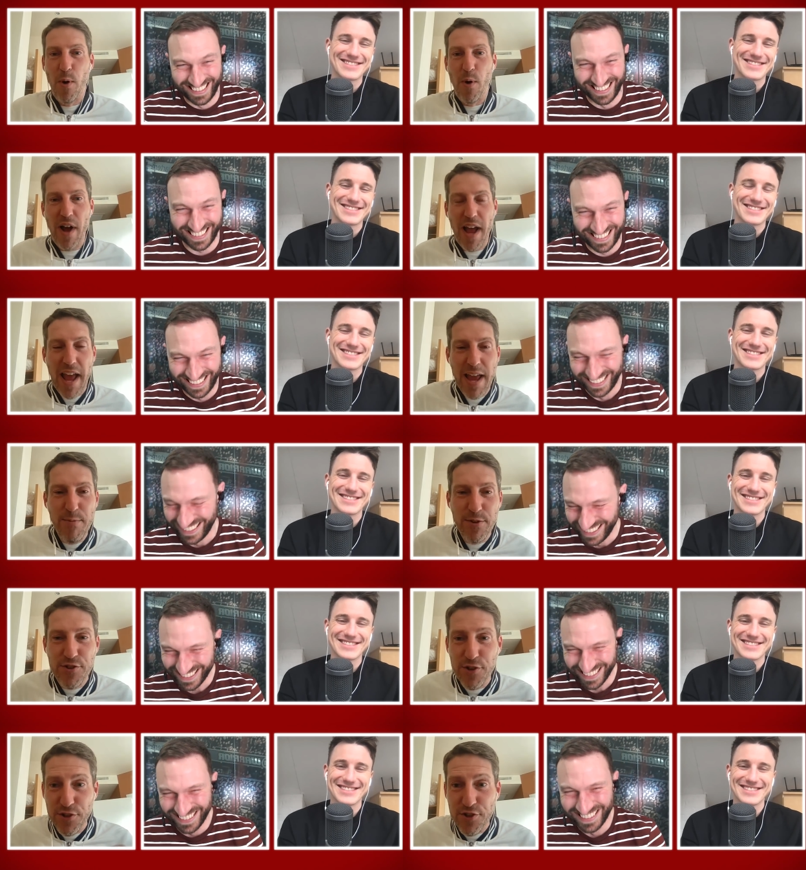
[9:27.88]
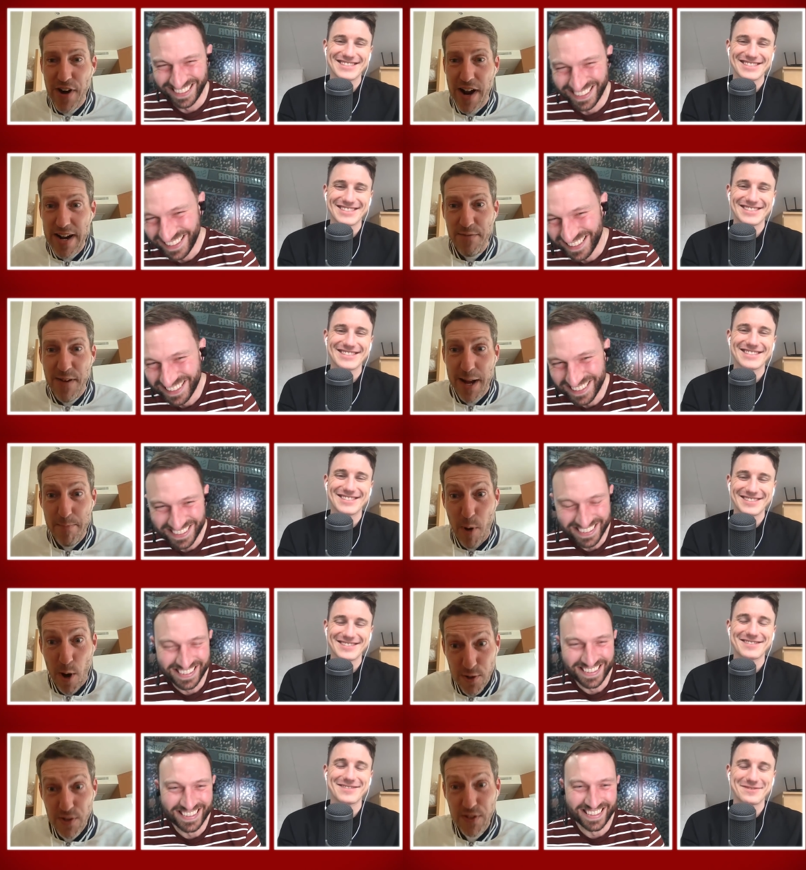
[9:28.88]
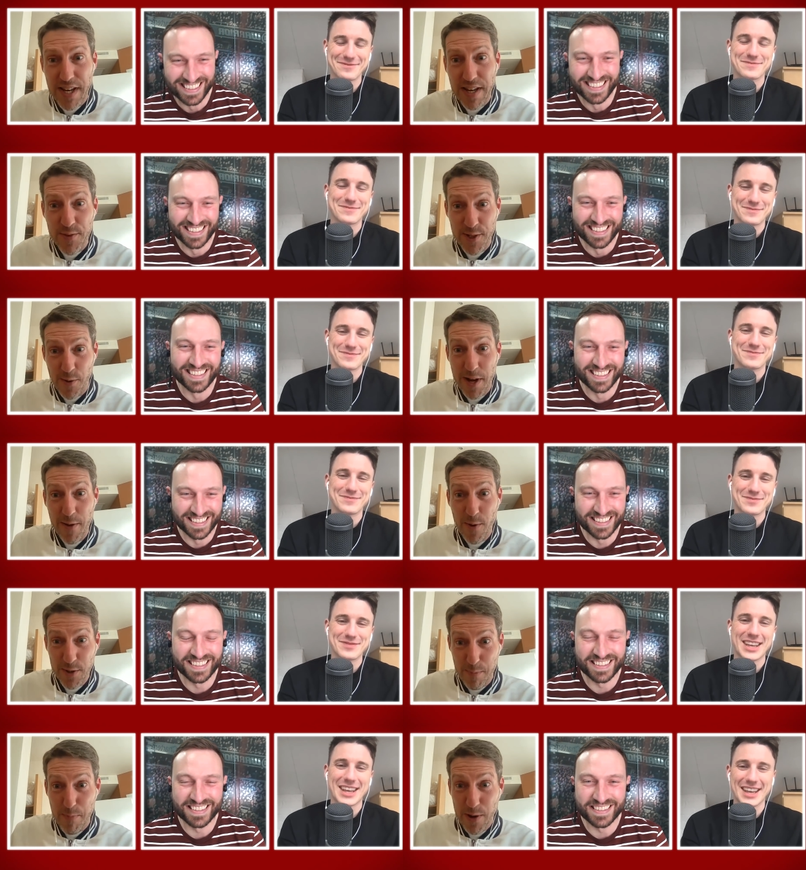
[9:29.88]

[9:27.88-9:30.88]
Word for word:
Speaker 1: but he was just trying to find positive. So it was a